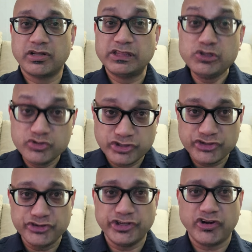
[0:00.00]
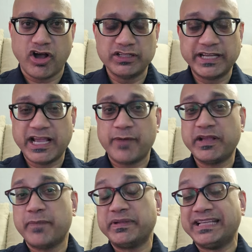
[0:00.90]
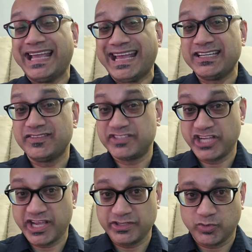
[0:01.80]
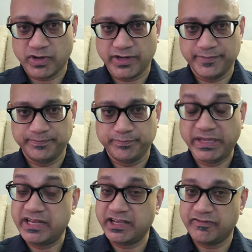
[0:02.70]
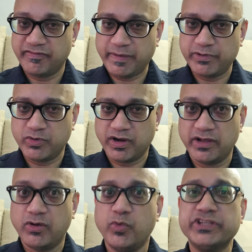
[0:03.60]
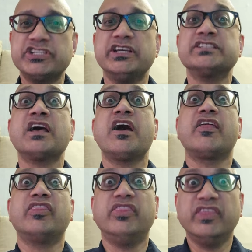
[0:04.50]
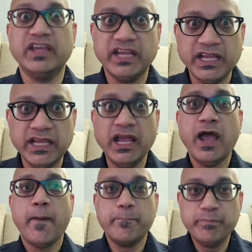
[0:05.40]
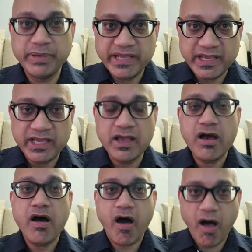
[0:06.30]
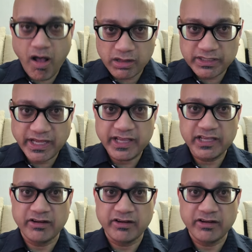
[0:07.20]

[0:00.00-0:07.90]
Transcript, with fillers: Lunar New Year holiday coming up at the end of January, beginning of February, which is the big holiday